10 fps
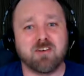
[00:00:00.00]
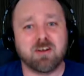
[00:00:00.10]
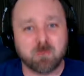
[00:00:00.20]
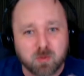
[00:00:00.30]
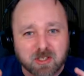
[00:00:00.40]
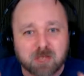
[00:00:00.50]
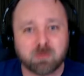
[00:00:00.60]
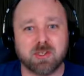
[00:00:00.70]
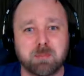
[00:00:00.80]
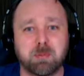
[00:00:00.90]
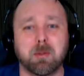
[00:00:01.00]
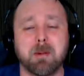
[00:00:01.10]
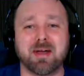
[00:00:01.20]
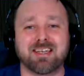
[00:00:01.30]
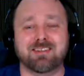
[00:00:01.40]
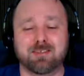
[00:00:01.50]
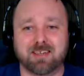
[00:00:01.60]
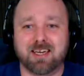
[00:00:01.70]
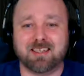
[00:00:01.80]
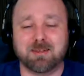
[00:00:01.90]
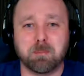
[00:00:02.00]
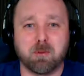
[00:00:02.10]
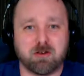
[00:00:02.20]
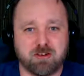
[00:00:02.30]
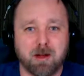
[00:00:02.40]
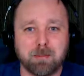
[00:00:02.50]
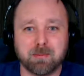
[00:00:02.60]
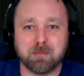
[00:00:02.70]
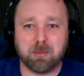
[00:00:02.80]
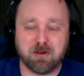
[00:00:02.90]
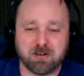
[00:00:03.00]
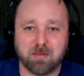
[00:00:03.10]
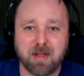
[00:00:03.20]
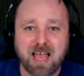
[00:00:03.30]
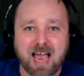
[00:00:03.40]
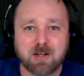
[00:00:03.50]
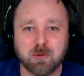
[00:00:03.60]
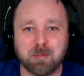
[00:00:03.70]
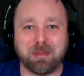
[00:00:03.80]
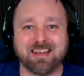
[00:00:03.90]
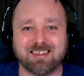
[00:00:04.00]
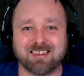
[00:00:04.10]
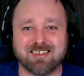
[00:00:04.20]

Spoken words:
really, really put my mind to it, I can brush up. I know the basics.